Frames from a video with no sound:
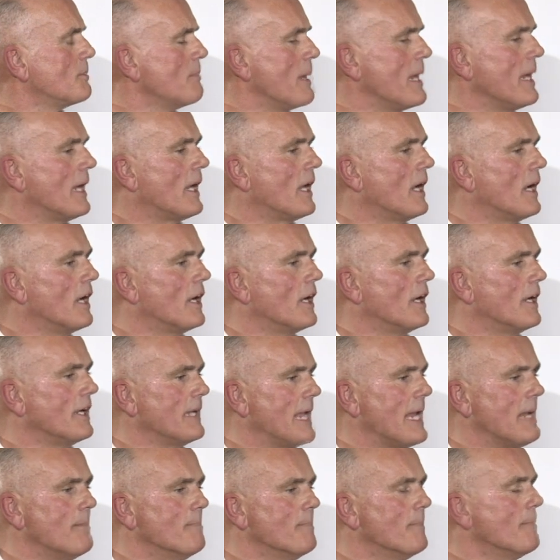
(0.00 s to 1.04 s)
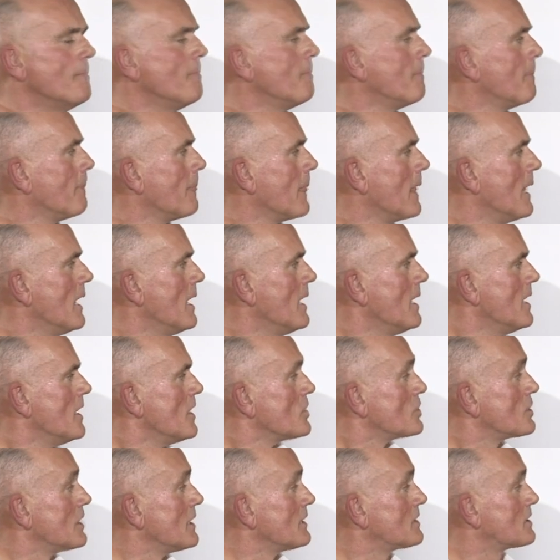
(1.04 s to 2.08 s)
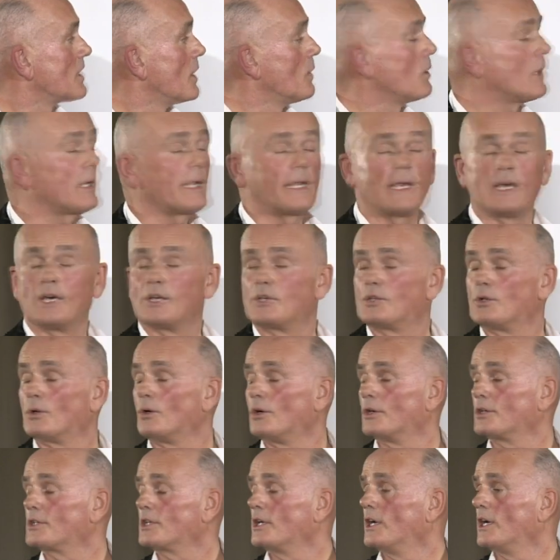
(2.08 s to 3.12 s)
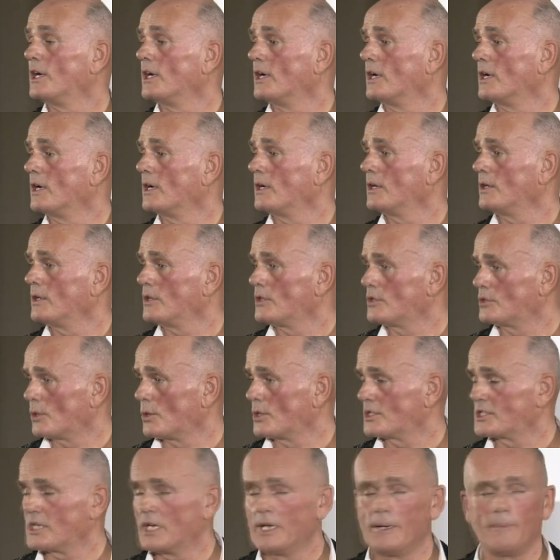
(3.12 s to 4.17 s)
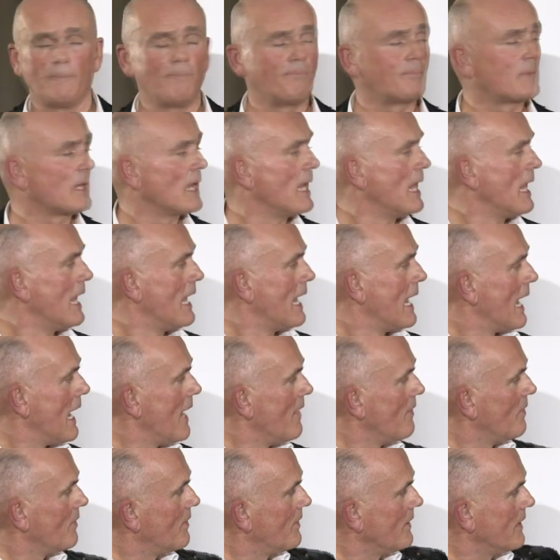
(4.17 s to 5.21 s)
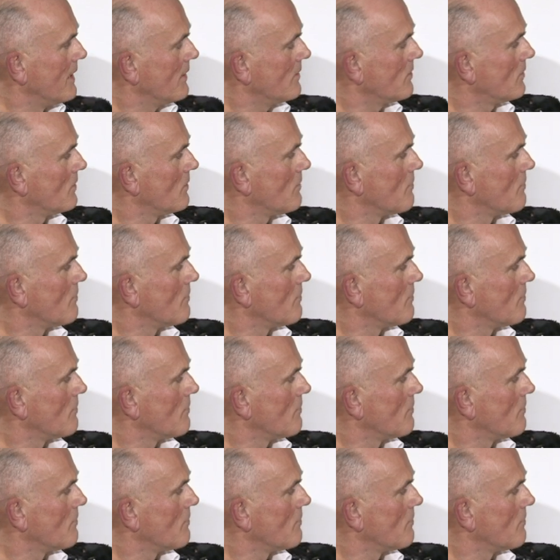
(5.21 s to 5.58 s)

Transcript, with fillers: make her name. She totally adored her daughter, and this